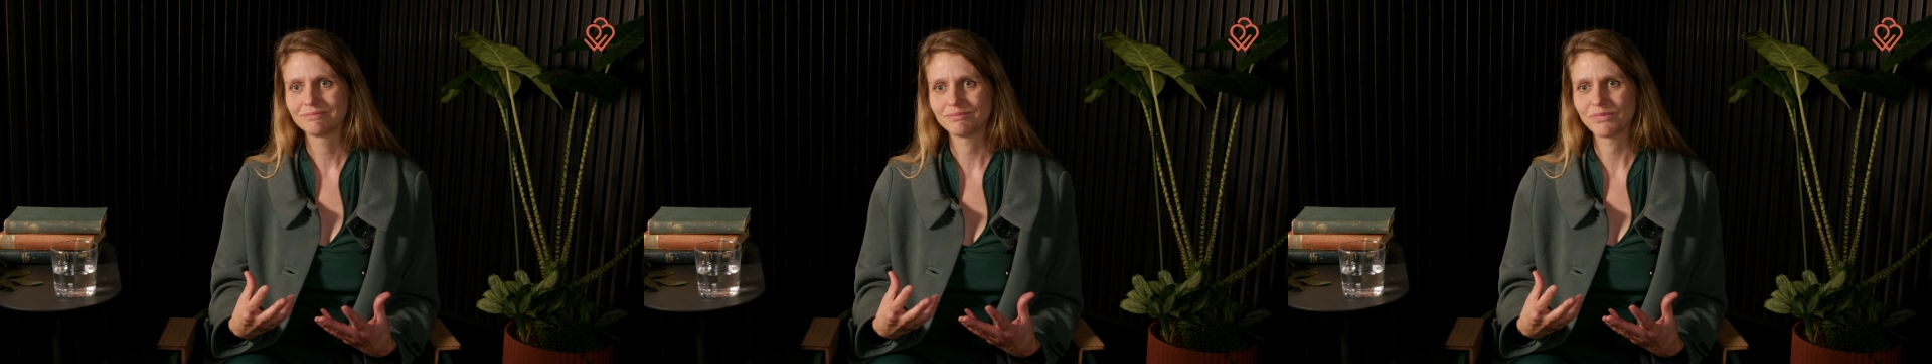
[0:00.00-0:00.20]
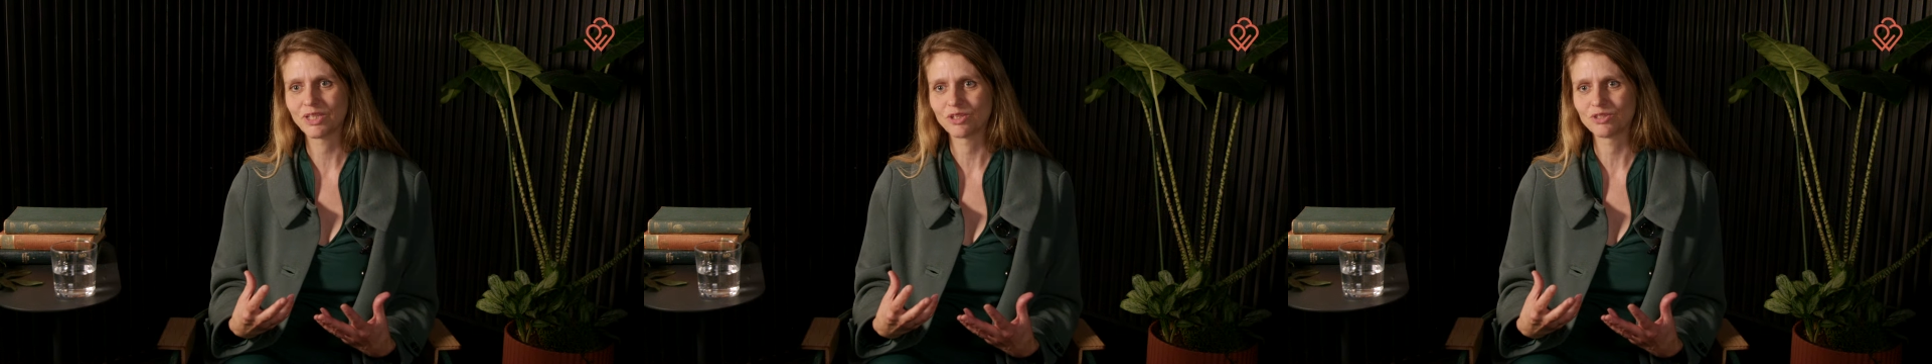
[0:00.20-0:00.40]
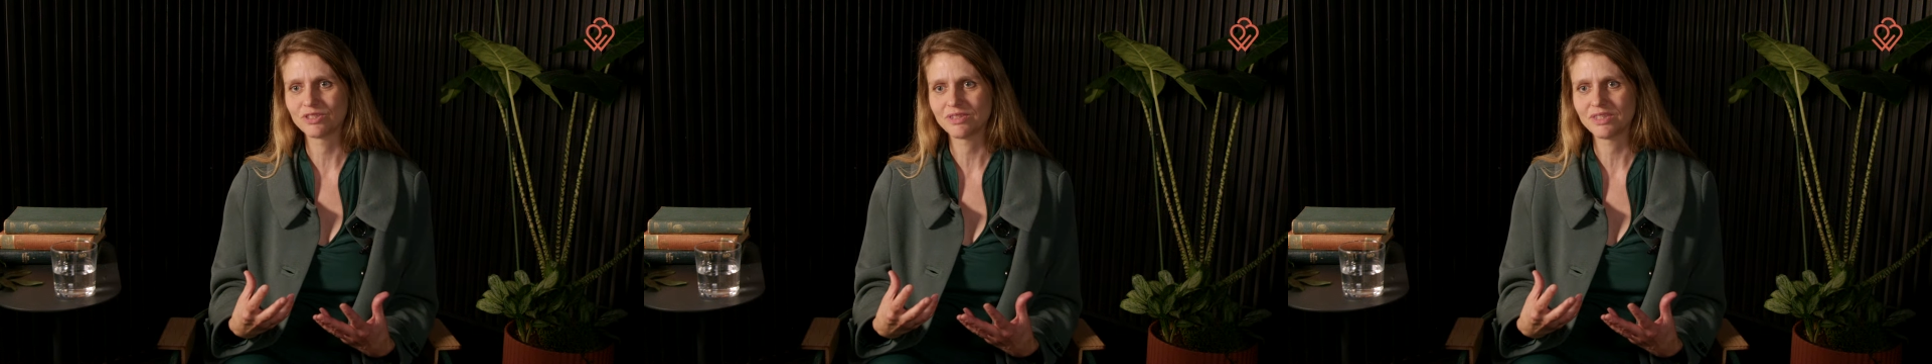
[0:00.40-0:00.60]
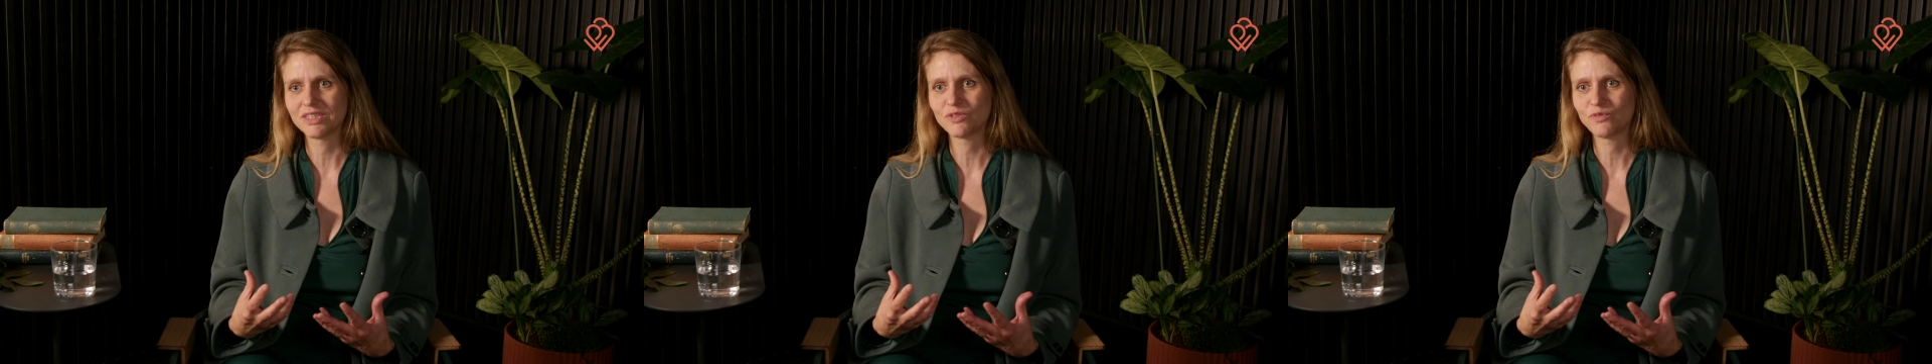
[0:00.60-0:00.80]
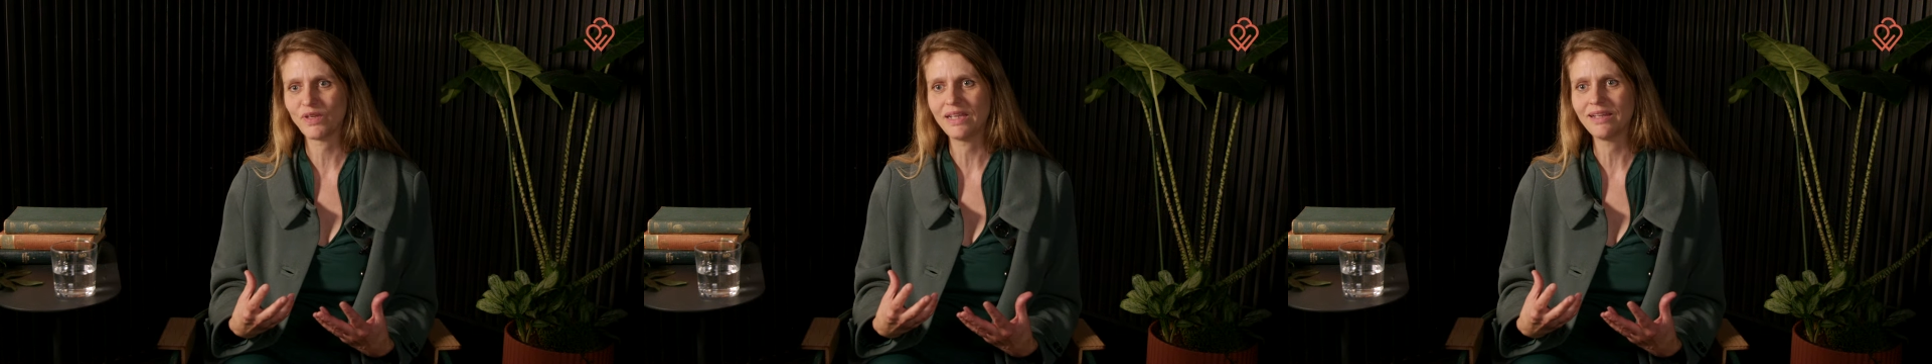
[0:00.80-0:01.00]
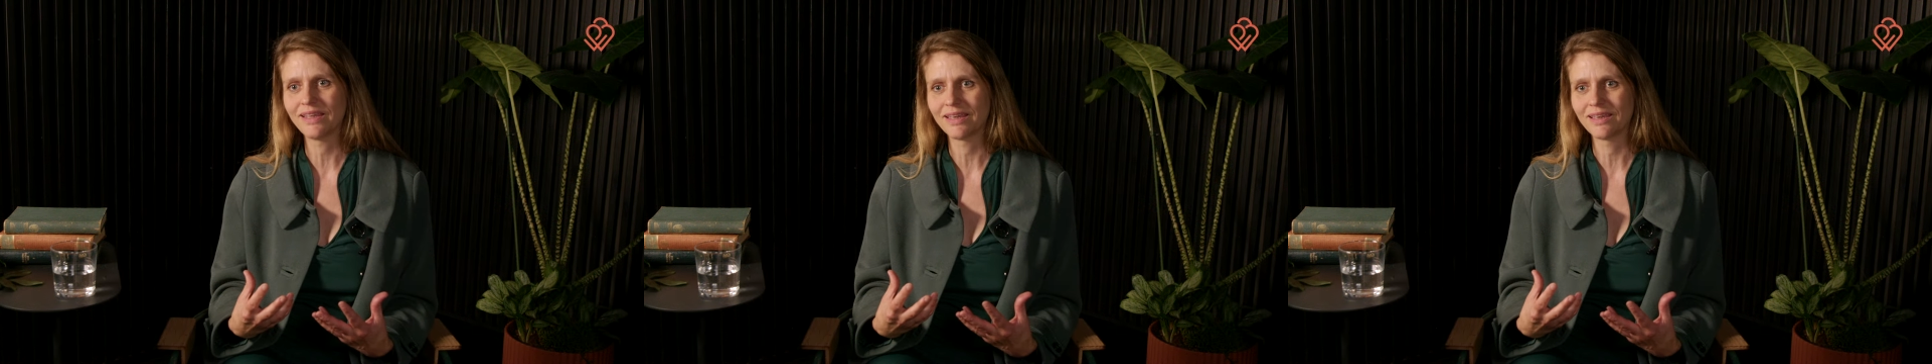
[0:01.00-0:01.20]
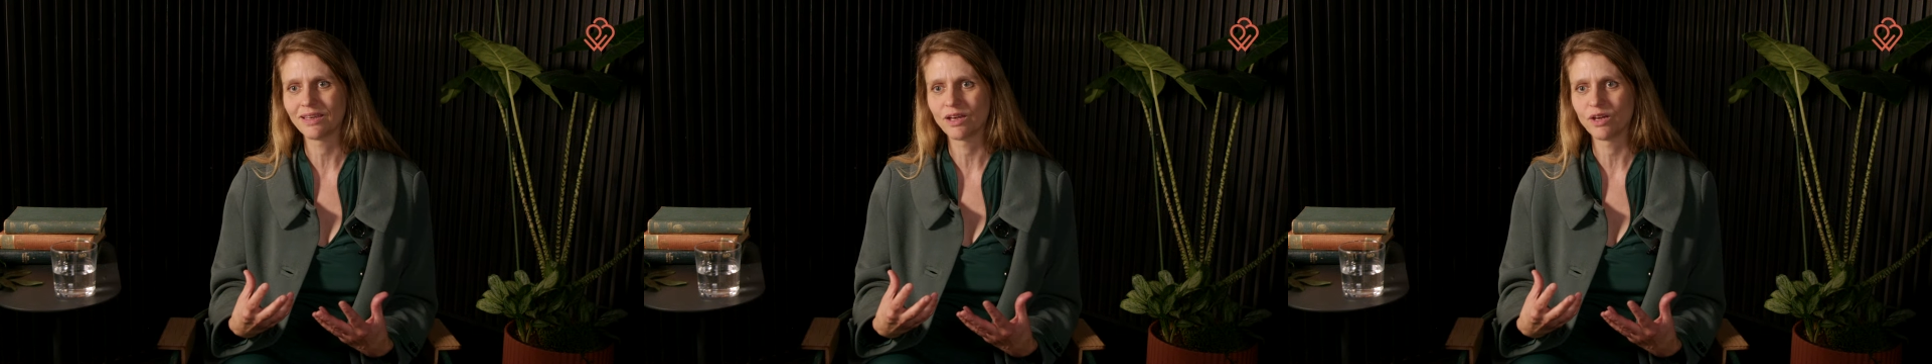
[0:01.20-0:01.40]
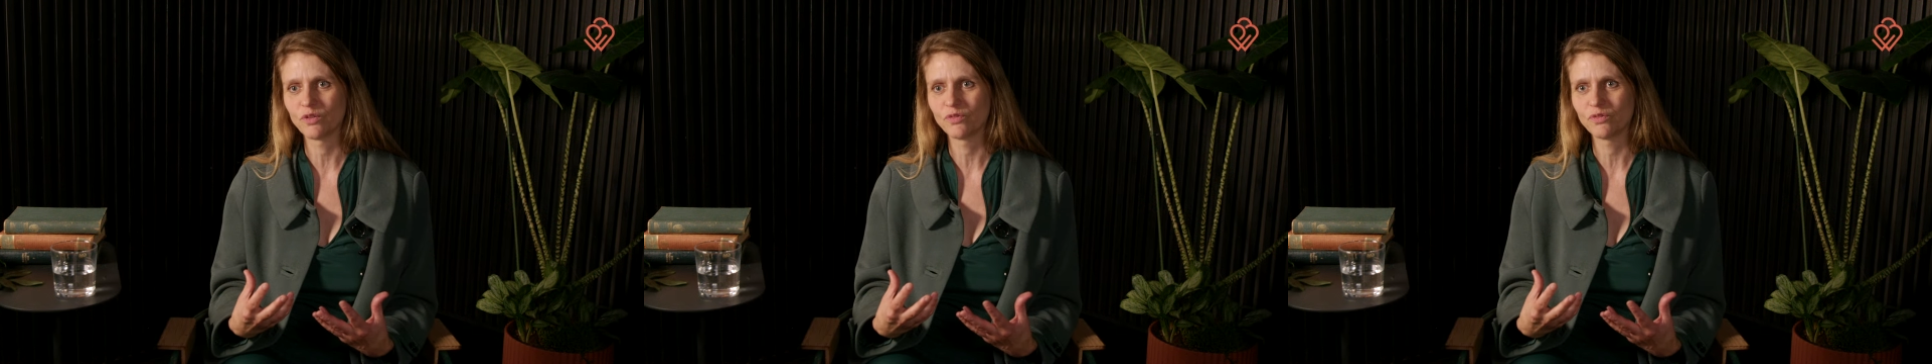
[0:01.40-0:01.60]
Because this feeling
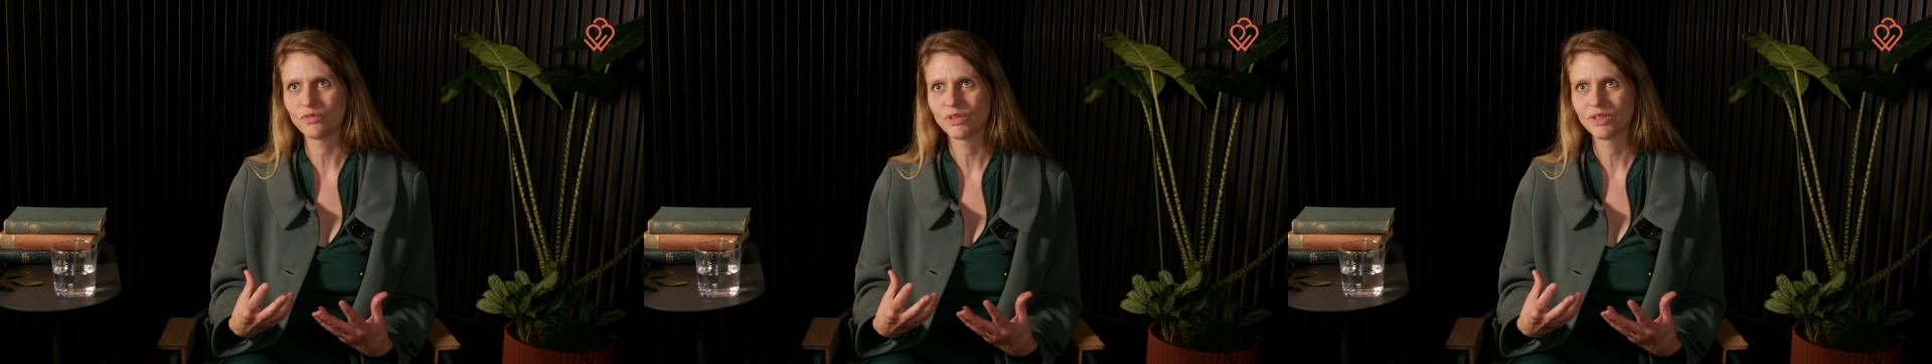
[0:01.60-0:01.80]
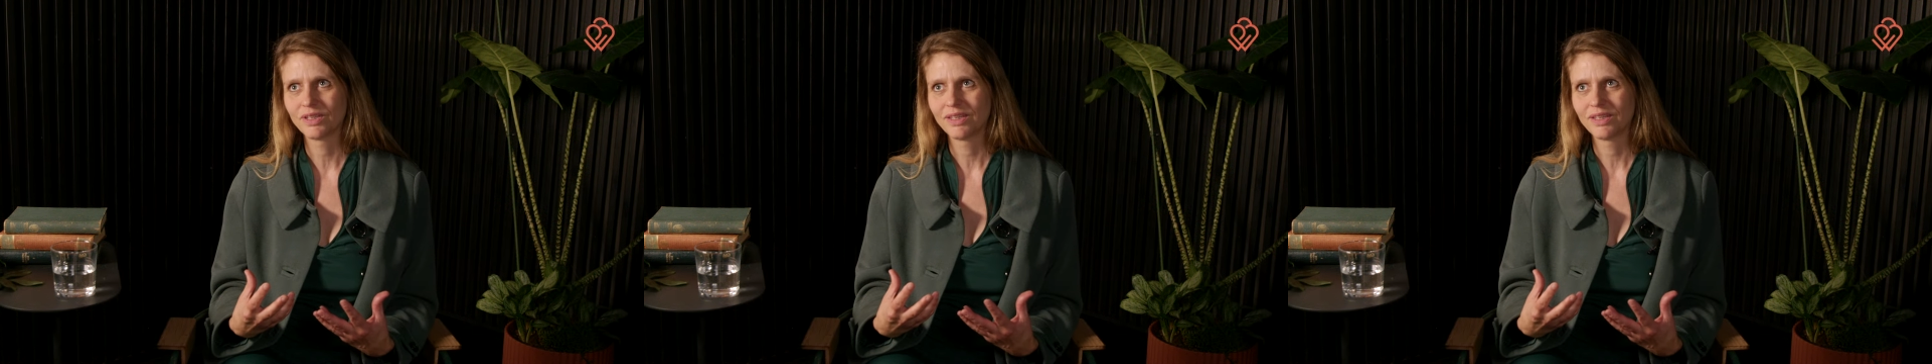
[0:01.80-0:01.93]
of